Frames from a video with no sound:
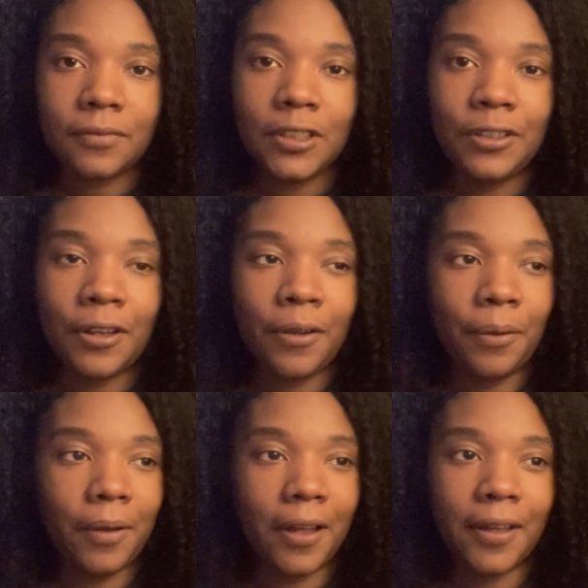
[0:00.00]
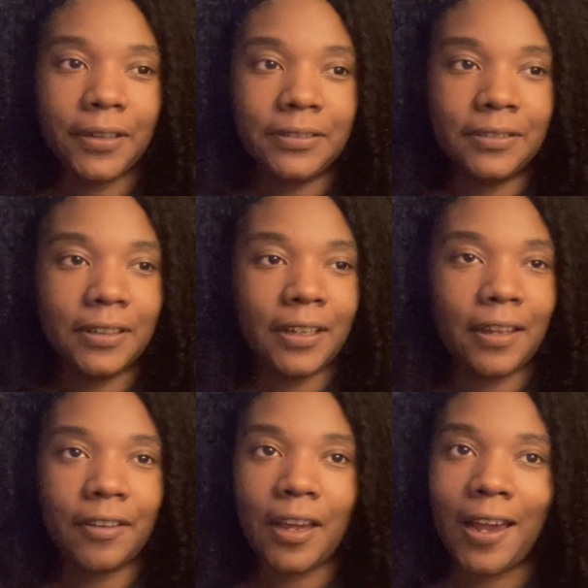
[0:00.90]

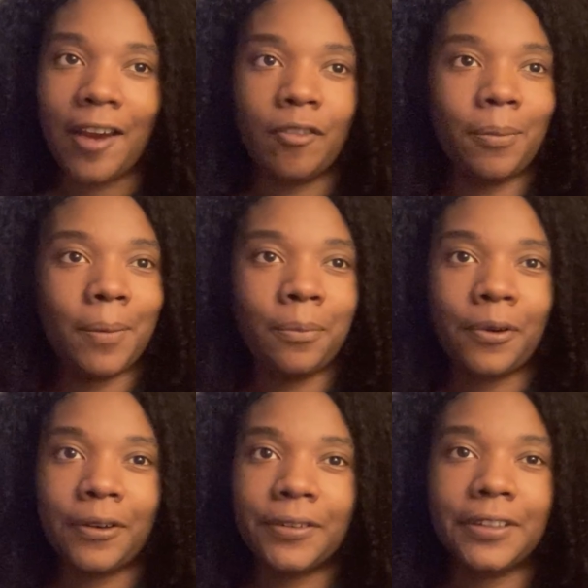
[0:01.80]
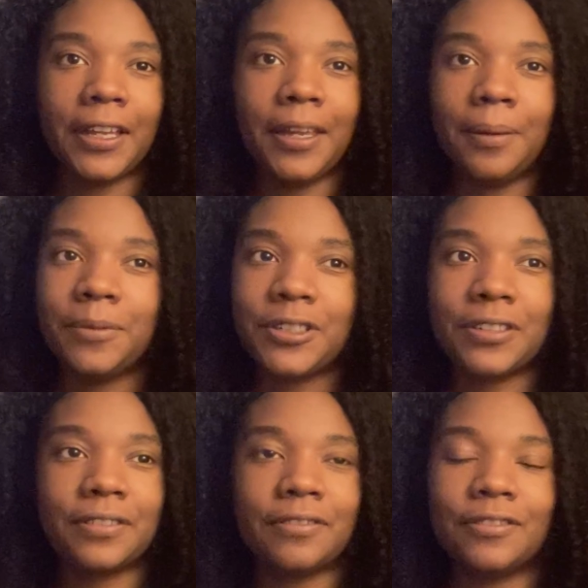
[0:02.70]
I remembered him
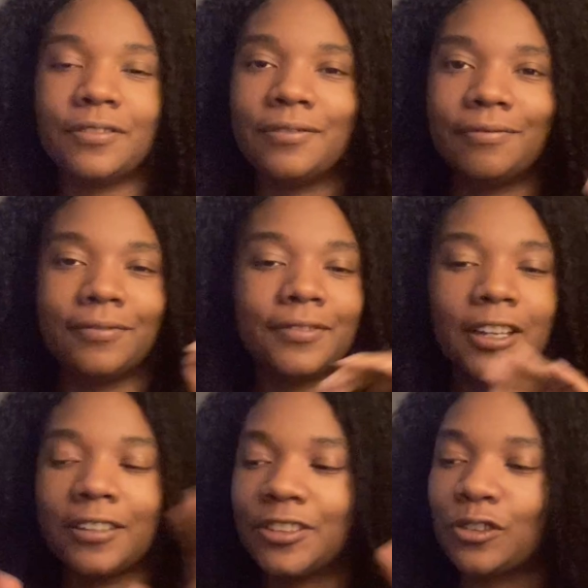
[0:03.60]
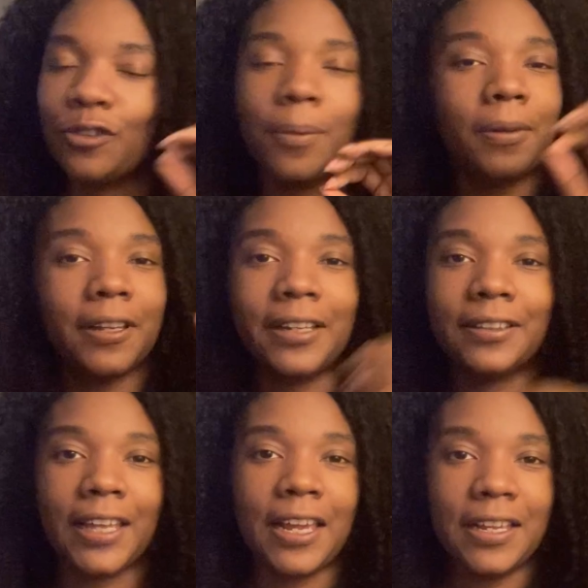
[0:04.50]
just
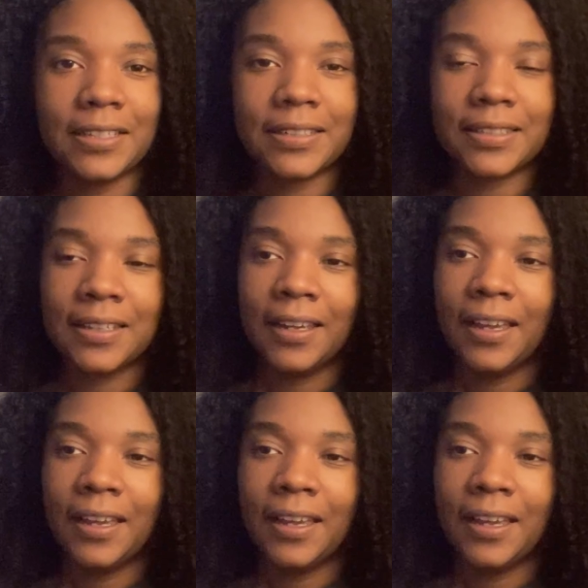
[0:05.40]
scribbling things